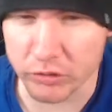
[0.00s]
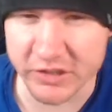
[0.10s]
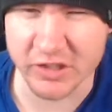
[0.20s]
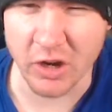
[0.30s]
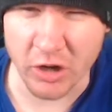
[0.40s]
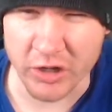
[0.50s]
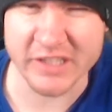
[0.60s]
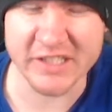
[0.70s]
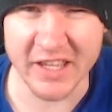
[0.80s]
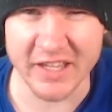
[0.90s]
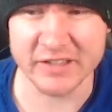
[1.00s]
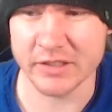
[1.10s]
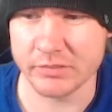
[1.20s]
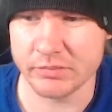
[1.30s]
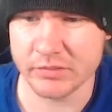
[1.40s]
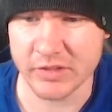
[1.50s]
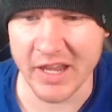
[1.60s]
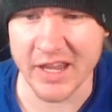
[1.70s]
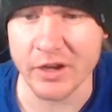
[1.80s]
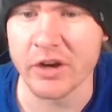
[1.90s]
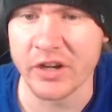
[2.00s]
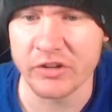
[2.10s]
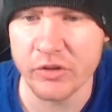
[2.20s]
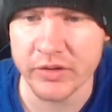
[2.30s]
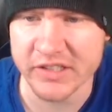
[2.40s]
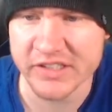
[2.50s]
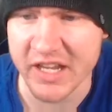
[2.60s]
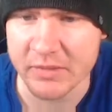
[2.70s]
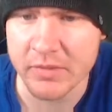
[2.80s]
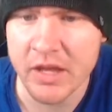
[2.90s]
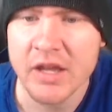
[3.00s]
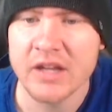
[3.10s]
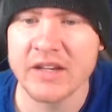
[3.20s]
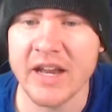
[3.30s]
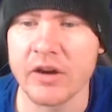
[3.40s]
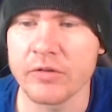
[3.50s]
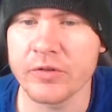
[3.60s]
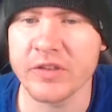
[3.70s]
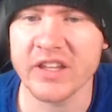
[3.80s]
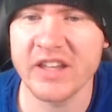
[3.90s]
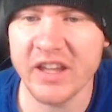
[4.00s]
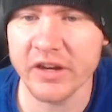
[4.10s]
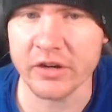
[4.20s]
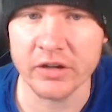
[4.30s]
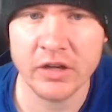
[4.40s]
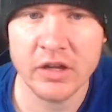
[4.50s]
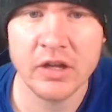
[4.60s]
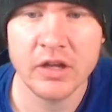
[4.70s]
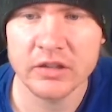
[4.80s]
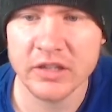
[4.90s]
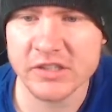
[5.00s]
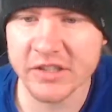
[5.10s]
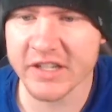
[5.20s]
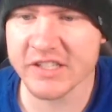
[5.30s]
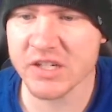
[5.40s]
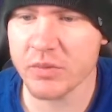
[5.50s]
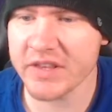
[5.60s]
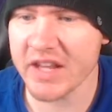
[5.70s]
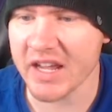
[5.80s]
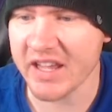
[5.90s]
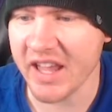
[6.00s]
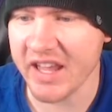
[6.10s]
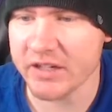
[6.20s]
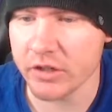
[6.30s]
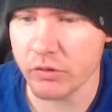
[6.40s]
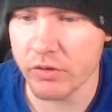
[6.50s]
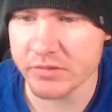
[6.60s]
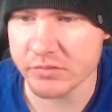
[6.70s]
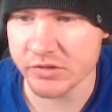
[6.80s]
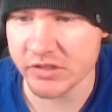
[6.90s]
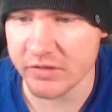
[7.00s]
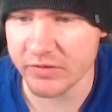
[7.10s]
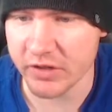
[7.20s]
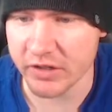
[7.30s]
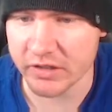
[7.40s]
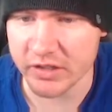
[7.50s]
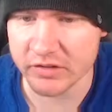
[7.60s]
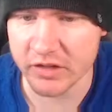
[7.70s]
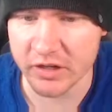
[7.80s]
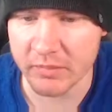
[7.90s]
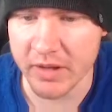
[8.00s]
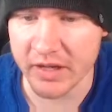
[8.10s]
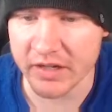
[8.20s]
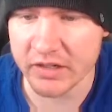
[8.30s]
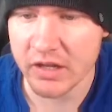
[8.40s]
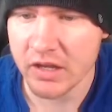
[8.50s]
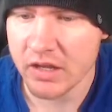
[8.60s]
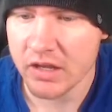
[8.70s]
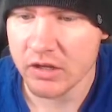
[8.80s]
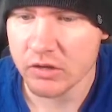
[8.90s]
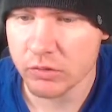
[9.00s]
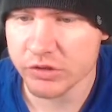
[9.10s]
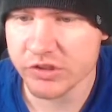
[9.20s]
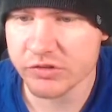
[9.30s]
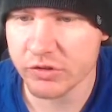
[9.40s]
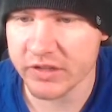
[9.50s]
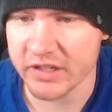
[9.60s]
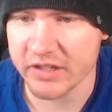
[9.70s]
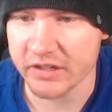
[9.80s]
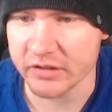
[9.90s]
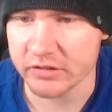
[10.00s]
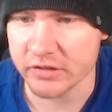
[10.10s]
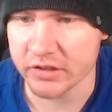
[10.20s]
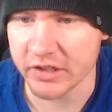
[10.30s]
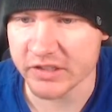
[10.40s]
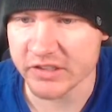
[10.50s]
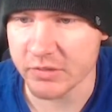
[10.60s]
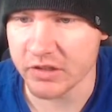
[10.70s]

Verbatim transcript: is the hardest thing to, to hang on to in this game. Now, for the gear, let's look at someone that I can equip some stuff on and talk about it we'll just scroll down here and, and look at some of the